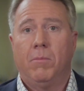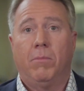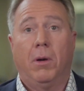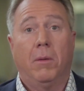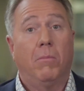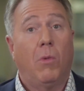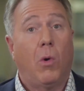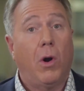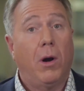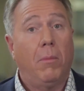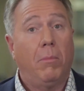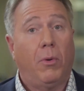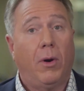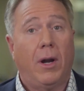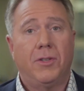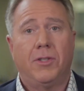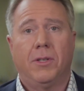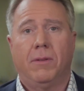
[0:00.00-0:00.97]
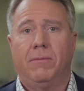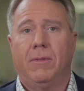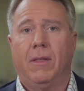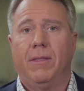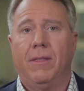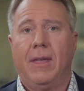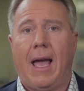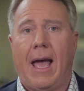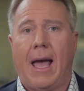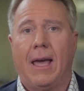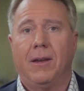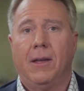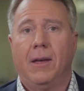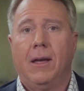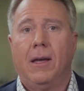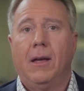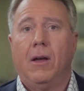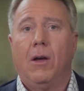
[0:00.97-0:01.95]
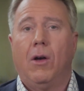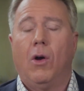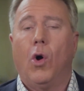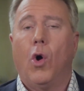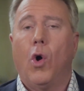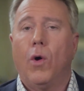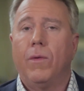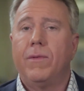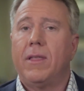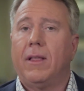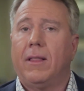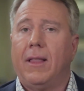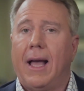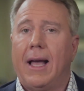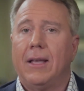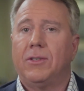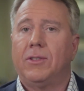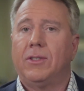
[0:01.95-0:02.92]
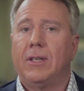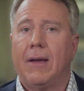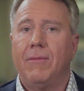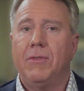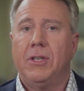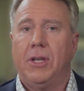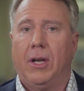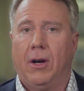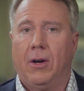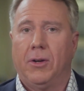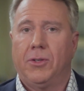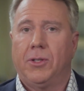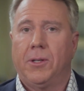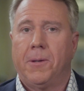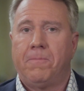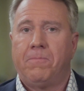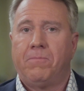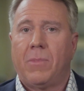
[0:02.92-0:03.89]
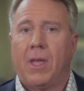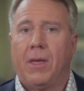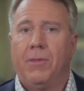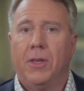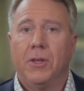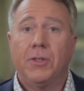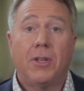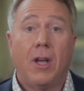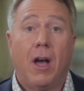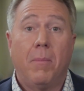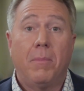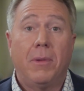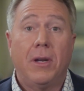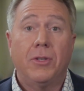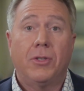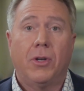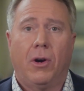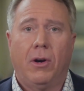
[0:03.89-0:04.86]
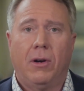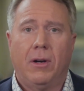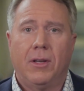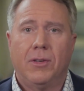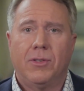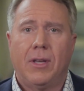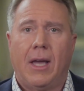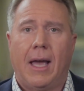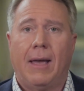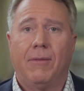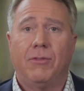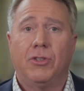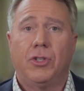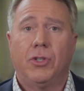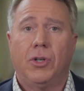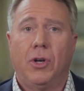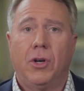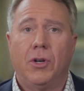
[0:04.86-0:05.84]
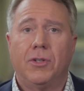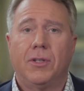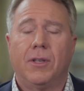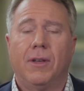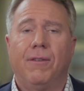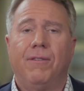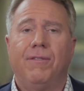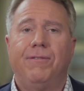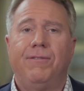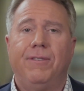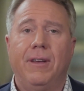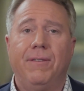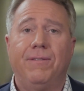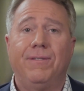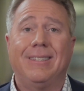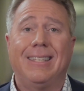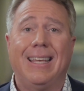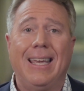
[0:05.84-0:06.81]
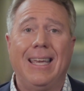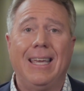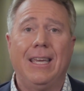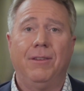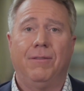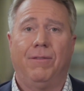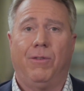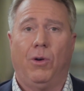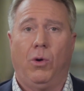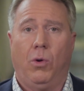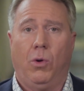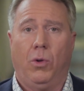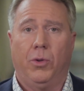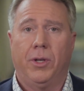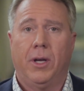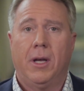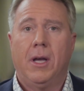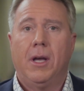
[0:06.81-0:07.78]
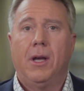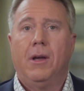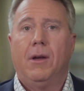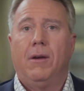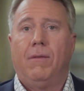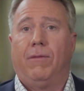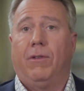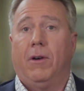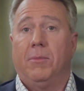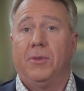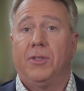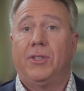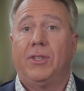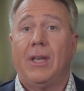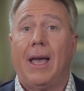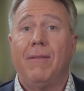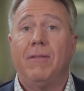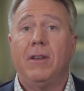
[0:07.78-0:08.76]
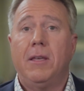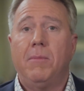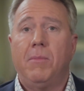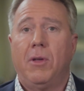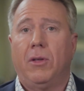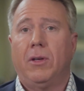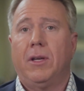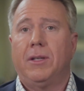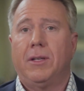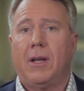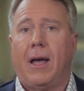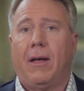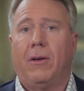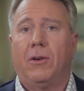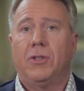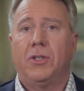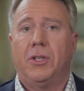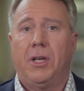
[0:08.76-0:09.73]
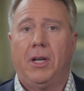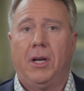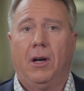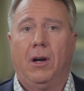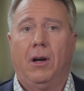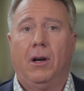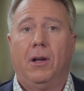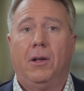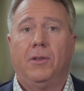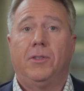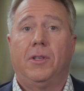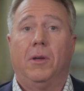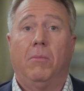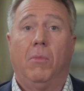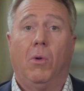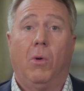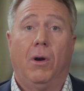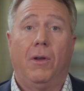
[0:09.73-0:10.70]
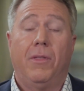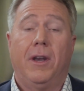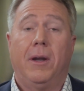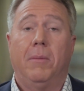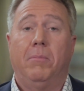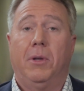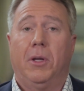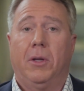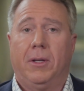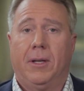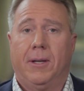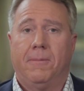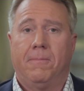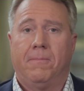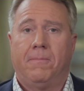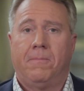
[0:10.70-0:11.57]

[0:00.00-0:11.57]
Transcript: But more impressive than that, over the last 7 years, this company's earnings have surged 15-fold from $70 million a year to more than $1 billion.